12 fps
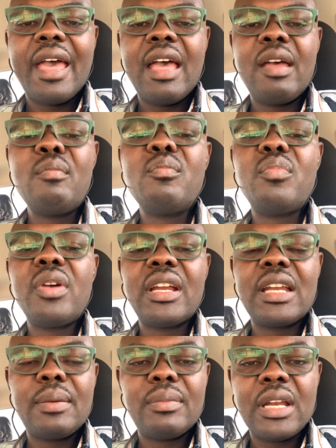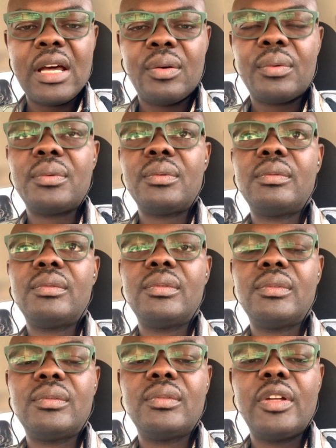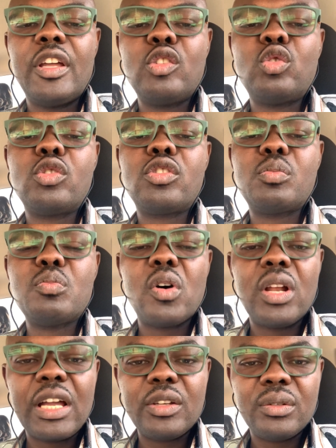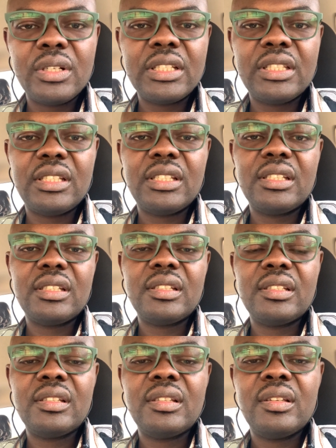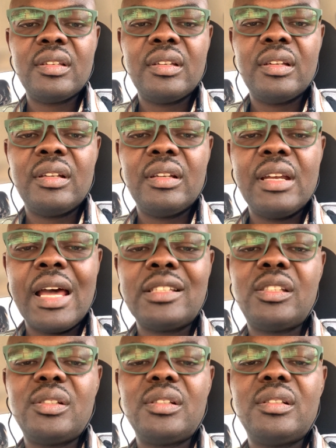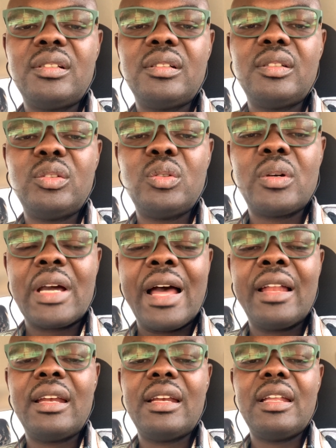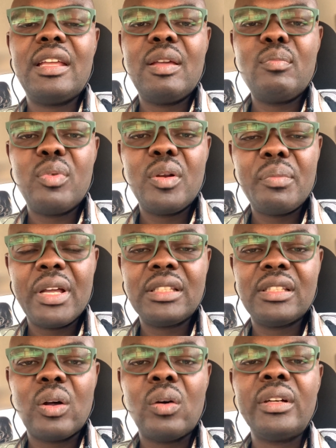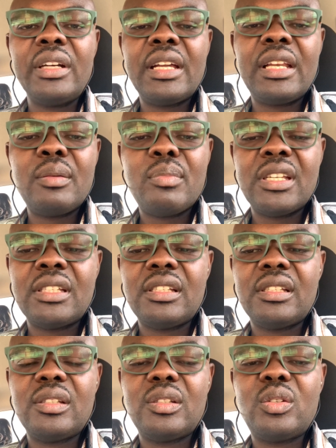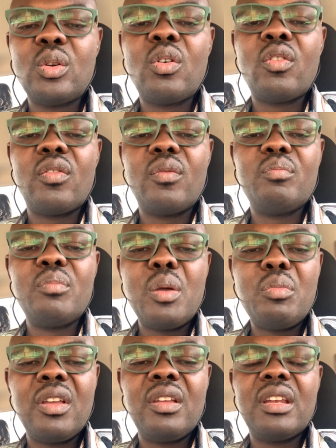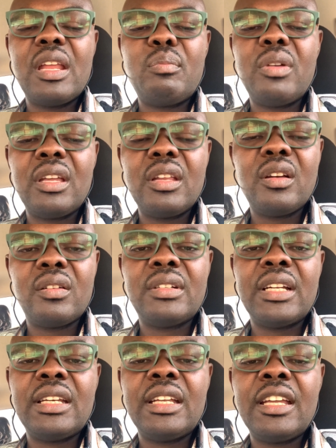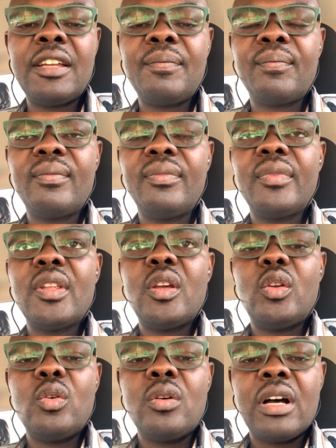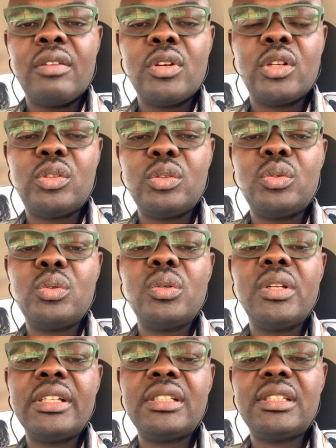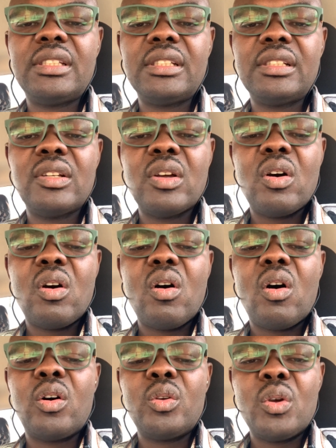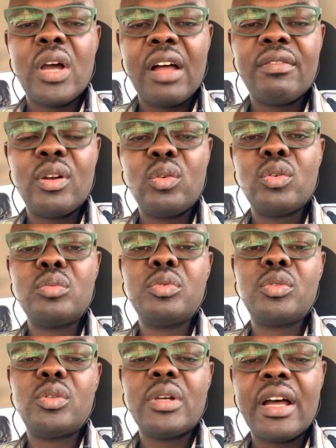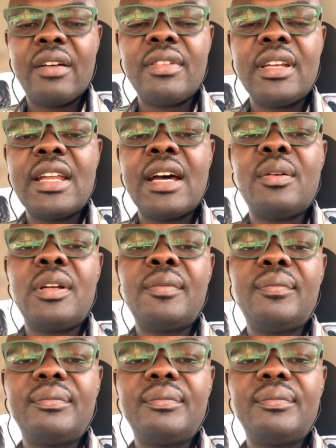and break them down into smaller units that you can implement on daily basis so maybe the beginning of the day you have your to-do list or you have a notebook you have a diary